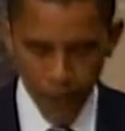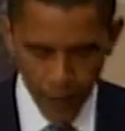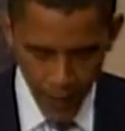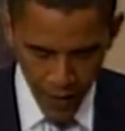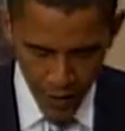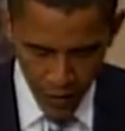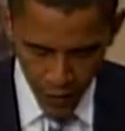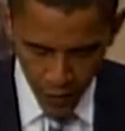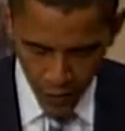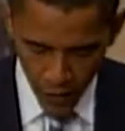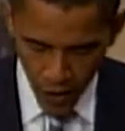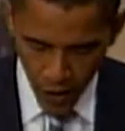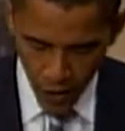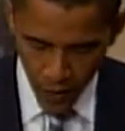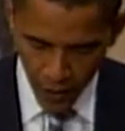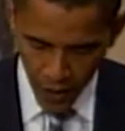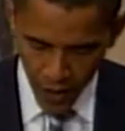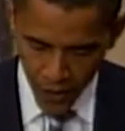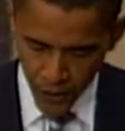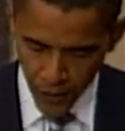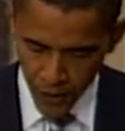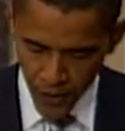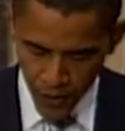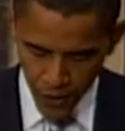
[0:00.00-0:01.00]
Thank you very
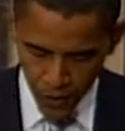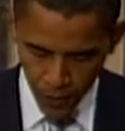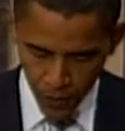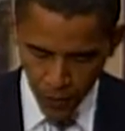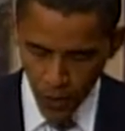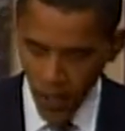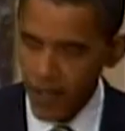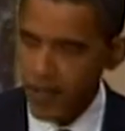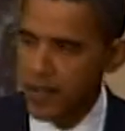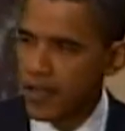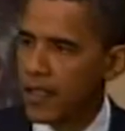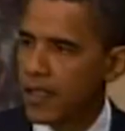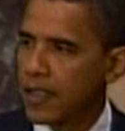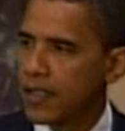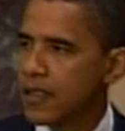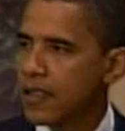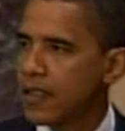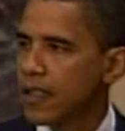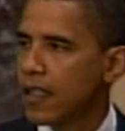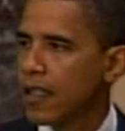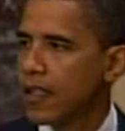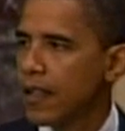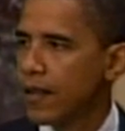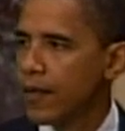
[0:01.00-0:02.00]
much, Mr. President.
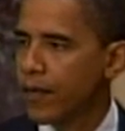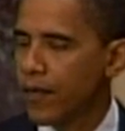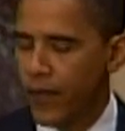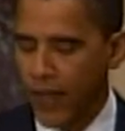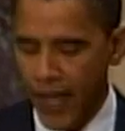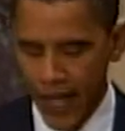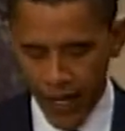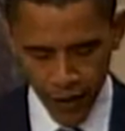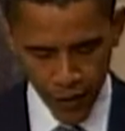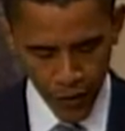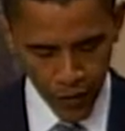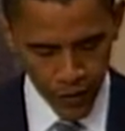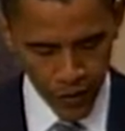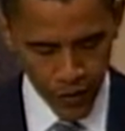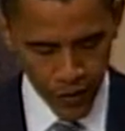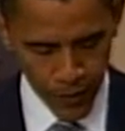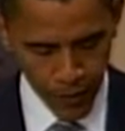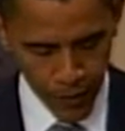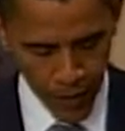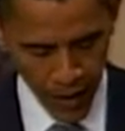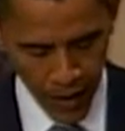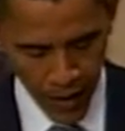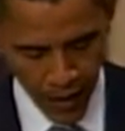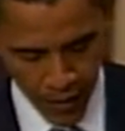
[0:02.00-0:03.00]
Thank you
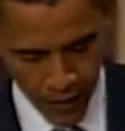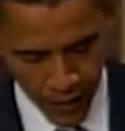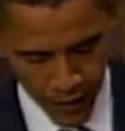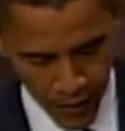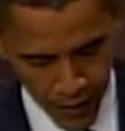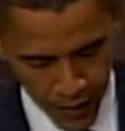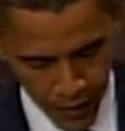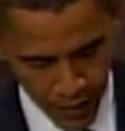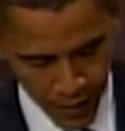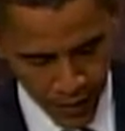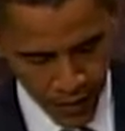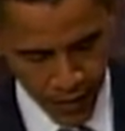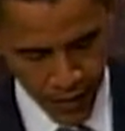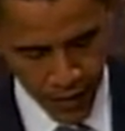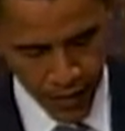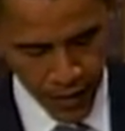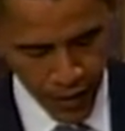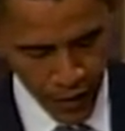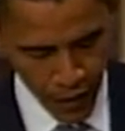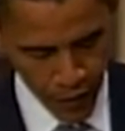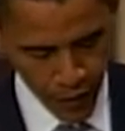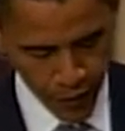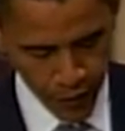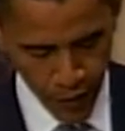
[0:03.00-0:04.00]
to my
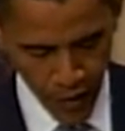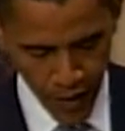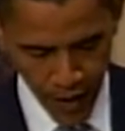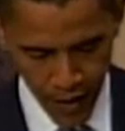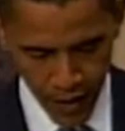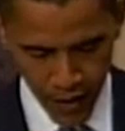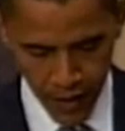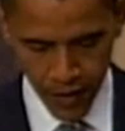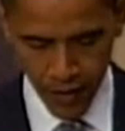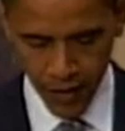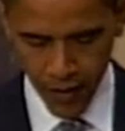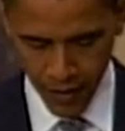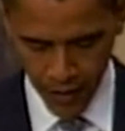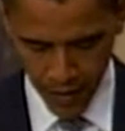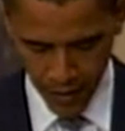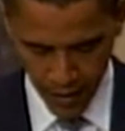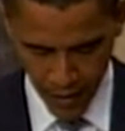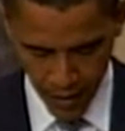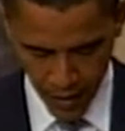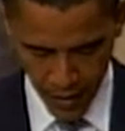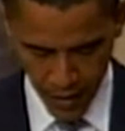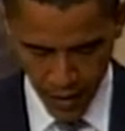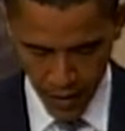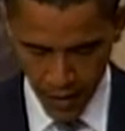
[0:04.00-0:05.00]
dear friend and
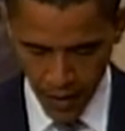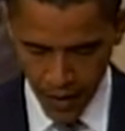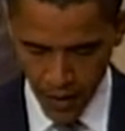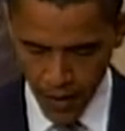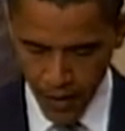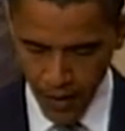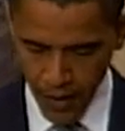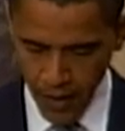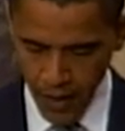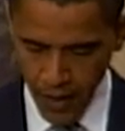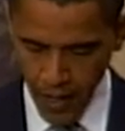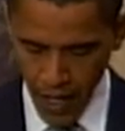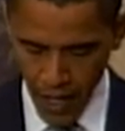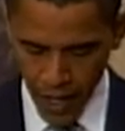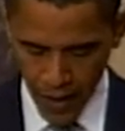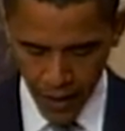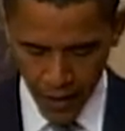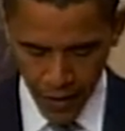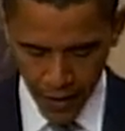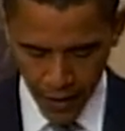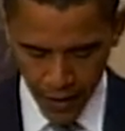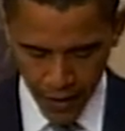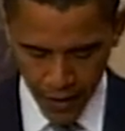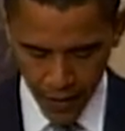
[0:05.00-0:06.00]

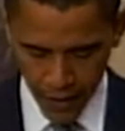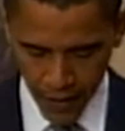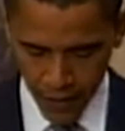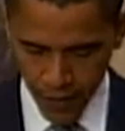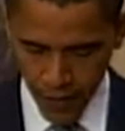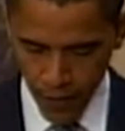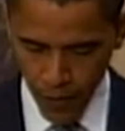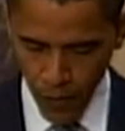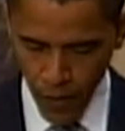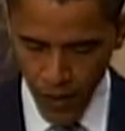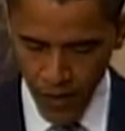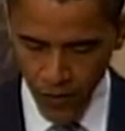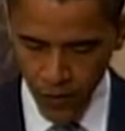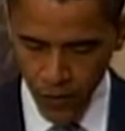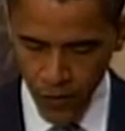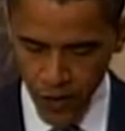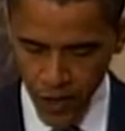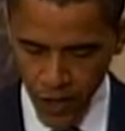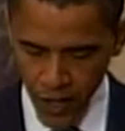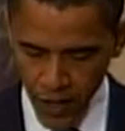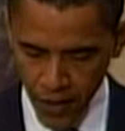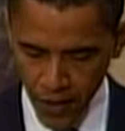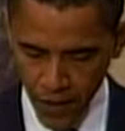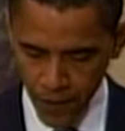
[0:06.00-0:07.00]
colleague from West
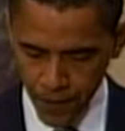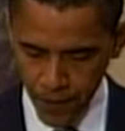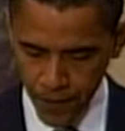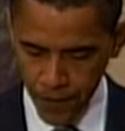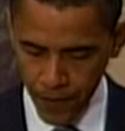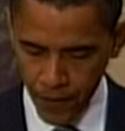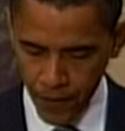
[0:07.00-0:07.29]
Virginia.